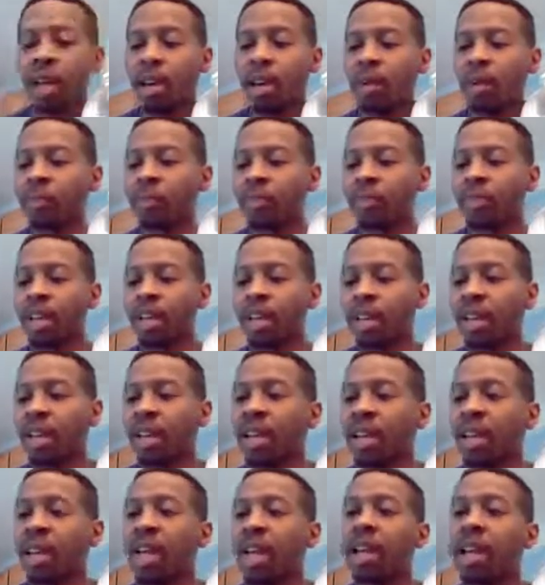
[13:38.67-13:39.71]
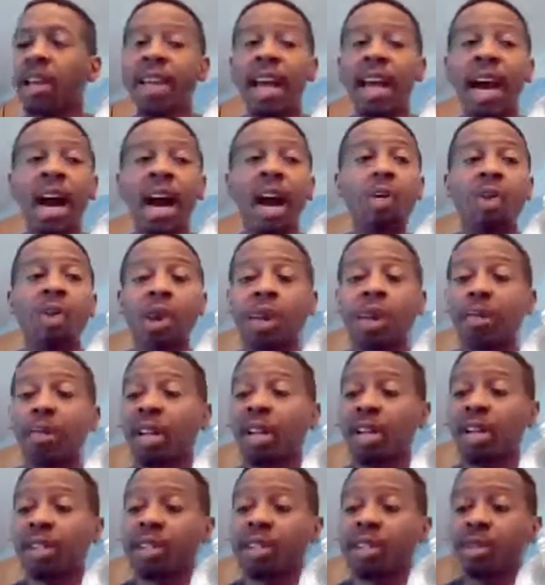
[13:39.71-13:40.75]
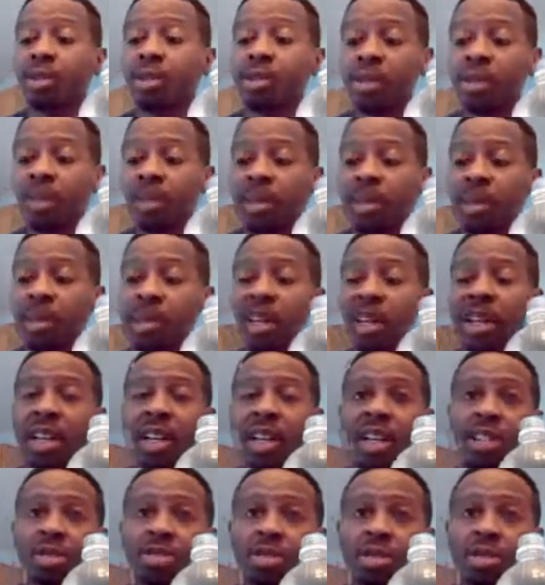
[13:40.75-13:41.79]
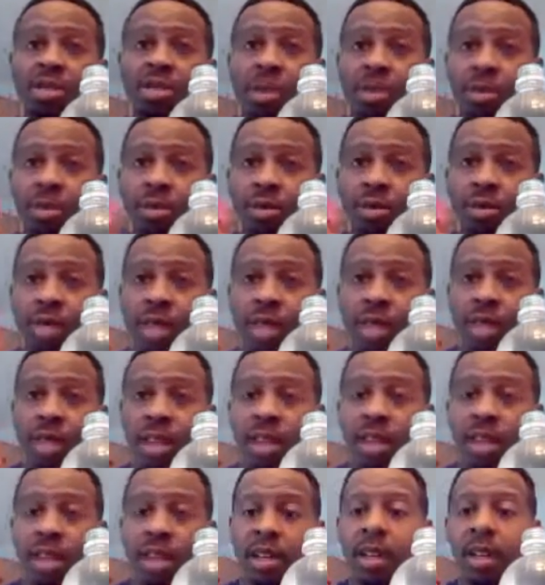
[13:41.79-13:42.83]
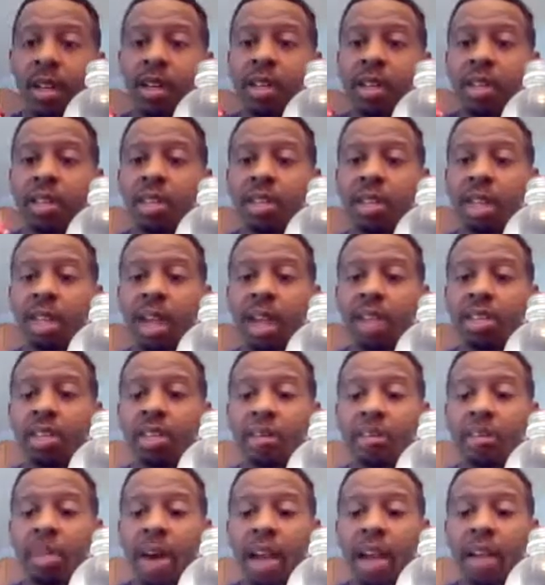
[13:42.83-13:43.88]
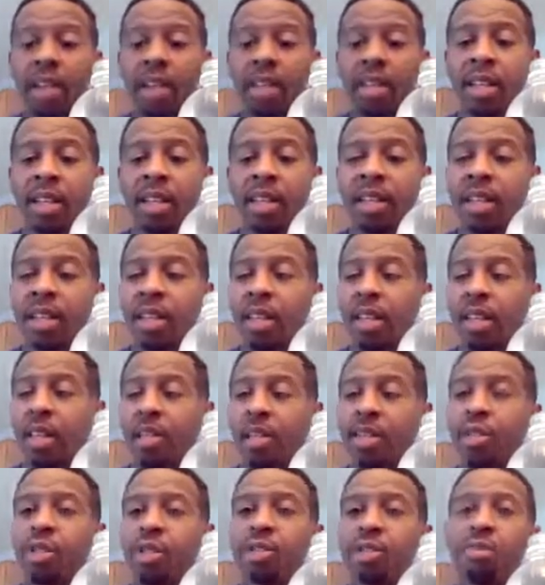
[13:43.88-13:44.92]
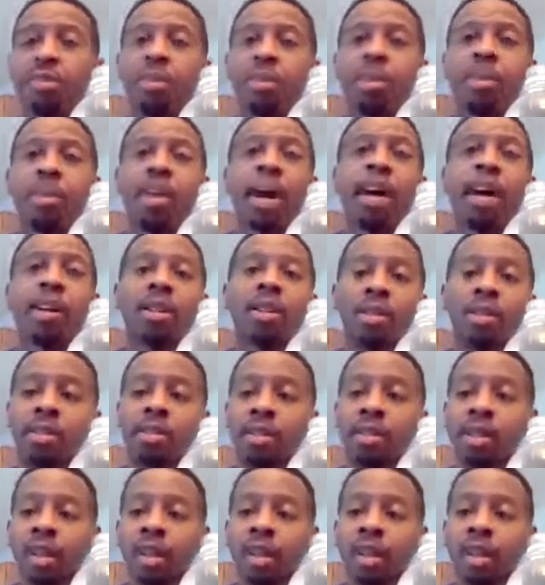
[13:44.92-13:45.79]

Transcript: Okay, now what I'm gonna do is I'm gonna introduce this ketchup packet to the bottle.